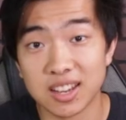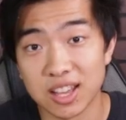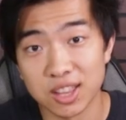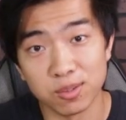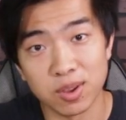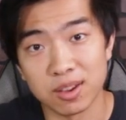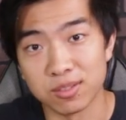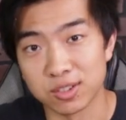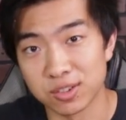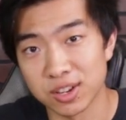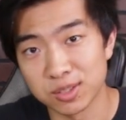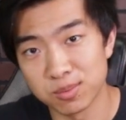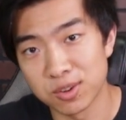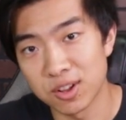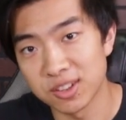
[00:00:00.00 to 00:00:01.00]
Now that we have the
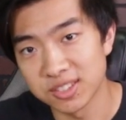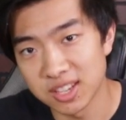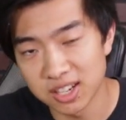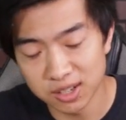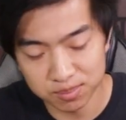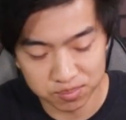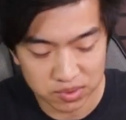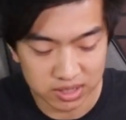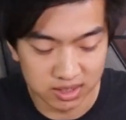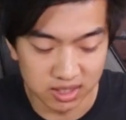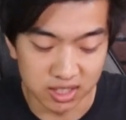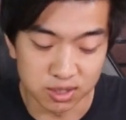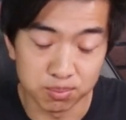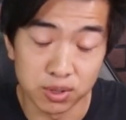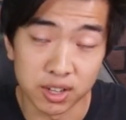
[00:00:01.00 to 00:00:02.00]
transmitter all set up,
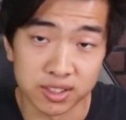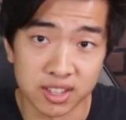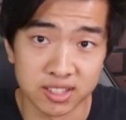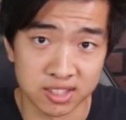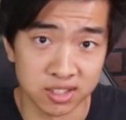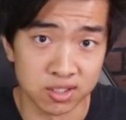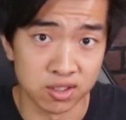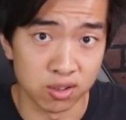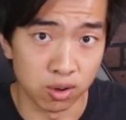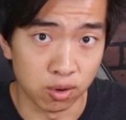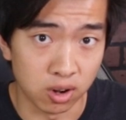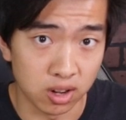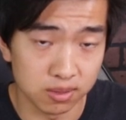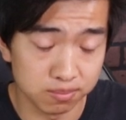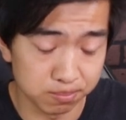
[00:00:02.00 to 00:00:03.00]
let's plug things into the
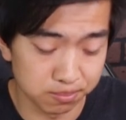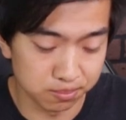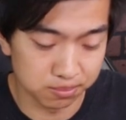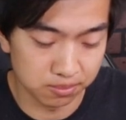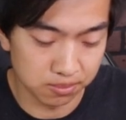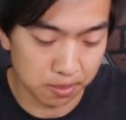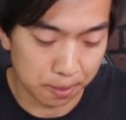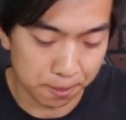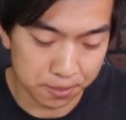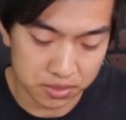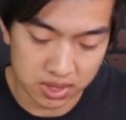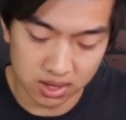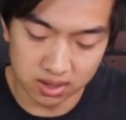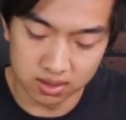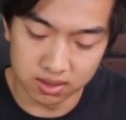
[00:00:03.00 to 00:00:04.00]
Aura.
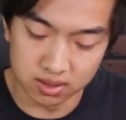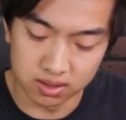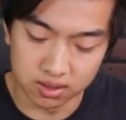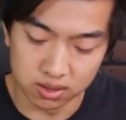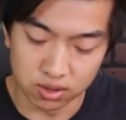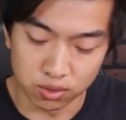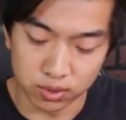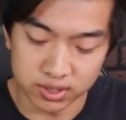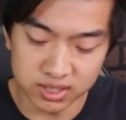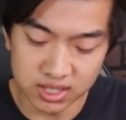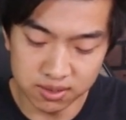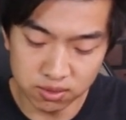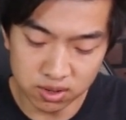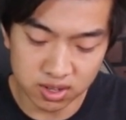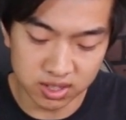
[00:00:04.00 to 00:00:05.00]
Your
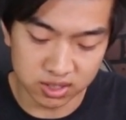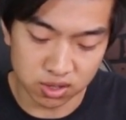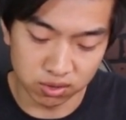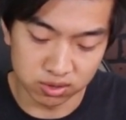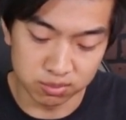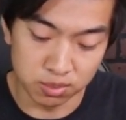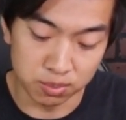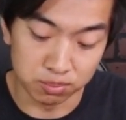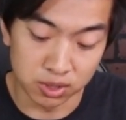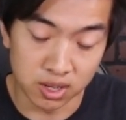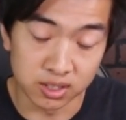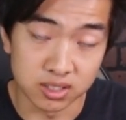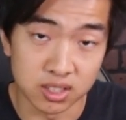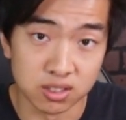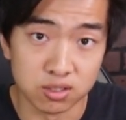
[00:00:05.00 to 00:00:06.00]
receiver is going to be
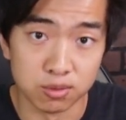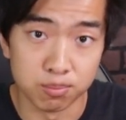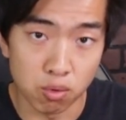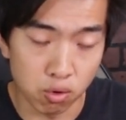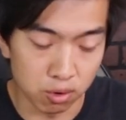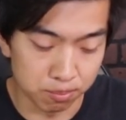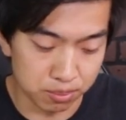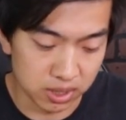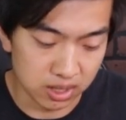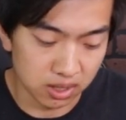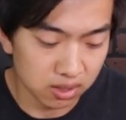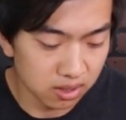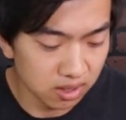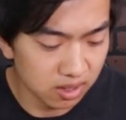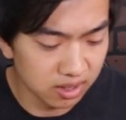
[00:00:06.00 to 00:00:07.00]
plugged into port
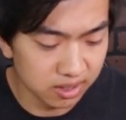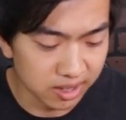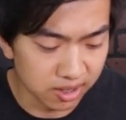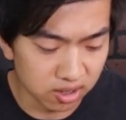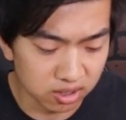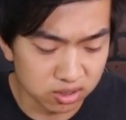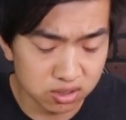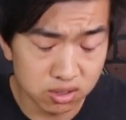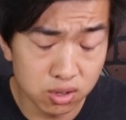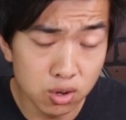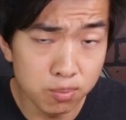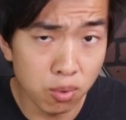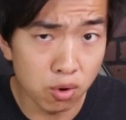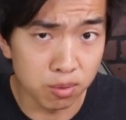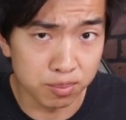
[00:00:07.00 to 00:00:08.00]
B. Now there's
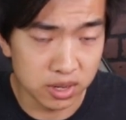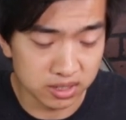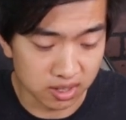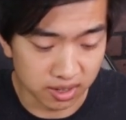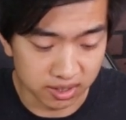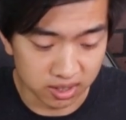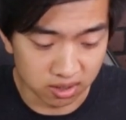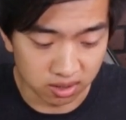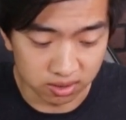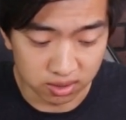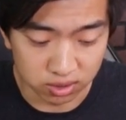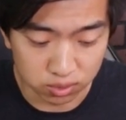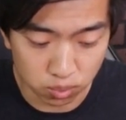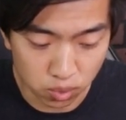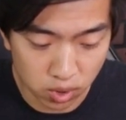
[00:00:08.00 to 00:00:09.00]
two port Bs on here.
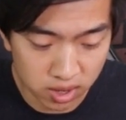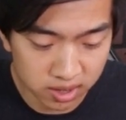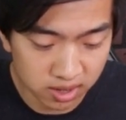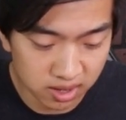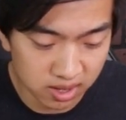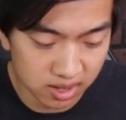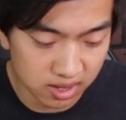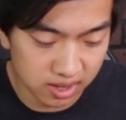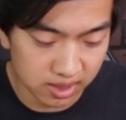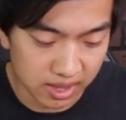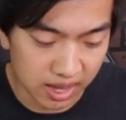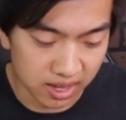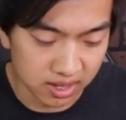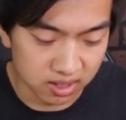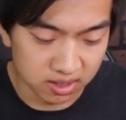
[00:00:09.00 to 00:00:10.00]
There's one
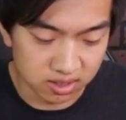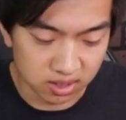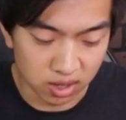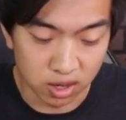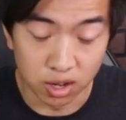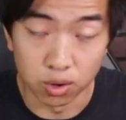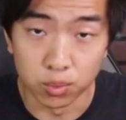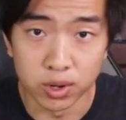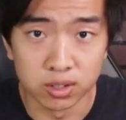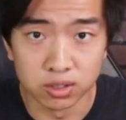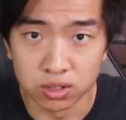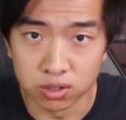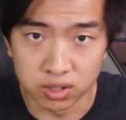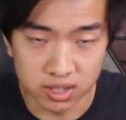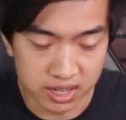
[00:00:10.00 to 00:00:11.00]
that is a weird
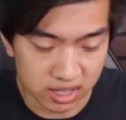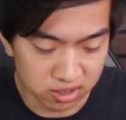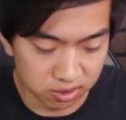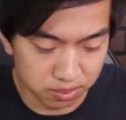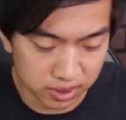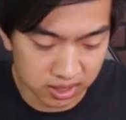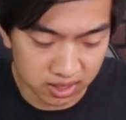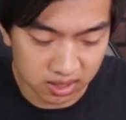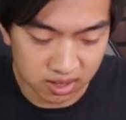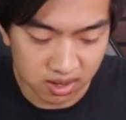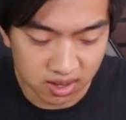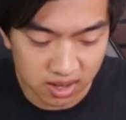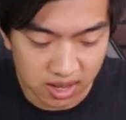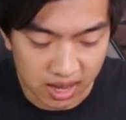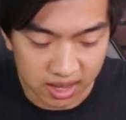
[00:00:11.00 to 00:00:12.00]
little connector pin,
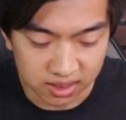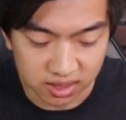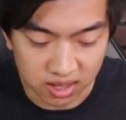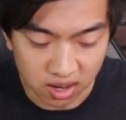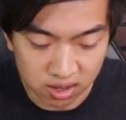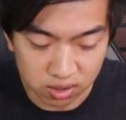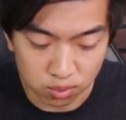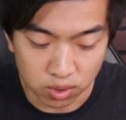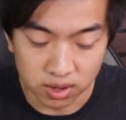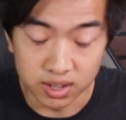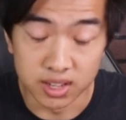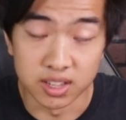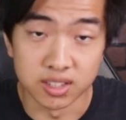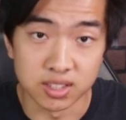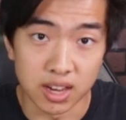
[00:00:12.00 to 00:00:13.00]
and the other
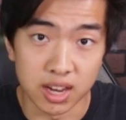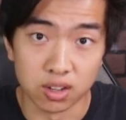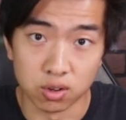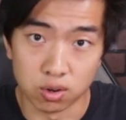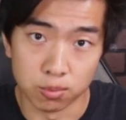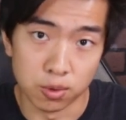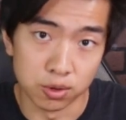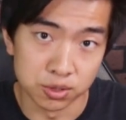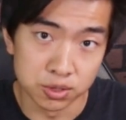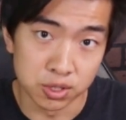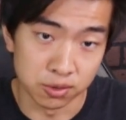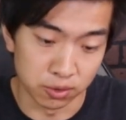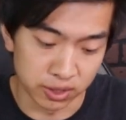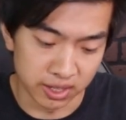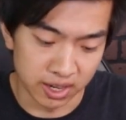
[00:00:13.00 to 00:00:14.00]
one is a normal
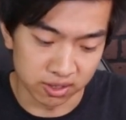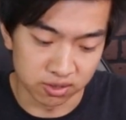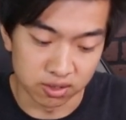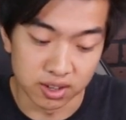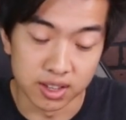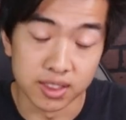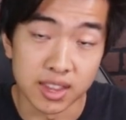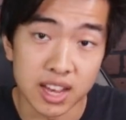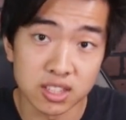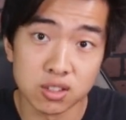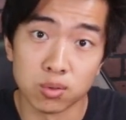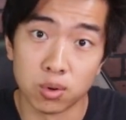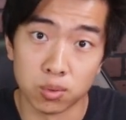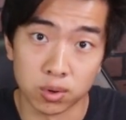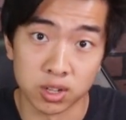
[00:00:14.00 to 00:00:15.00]
servo connector, and that's
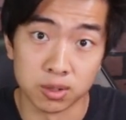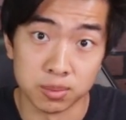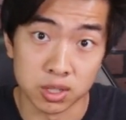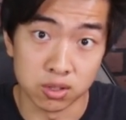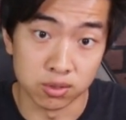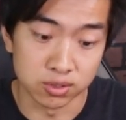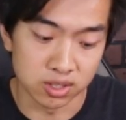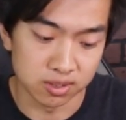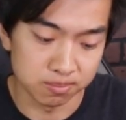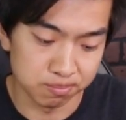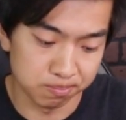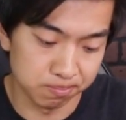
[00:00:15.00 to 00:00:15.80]
the one we're gonna be using.